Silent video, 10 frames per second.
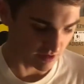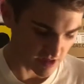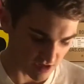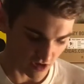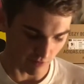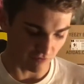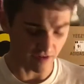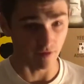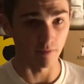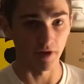these are my
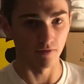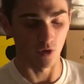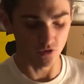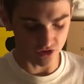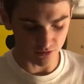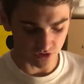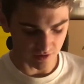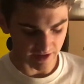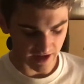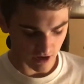favorite pair of Ultra Boost
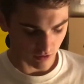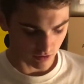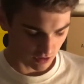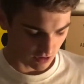right now,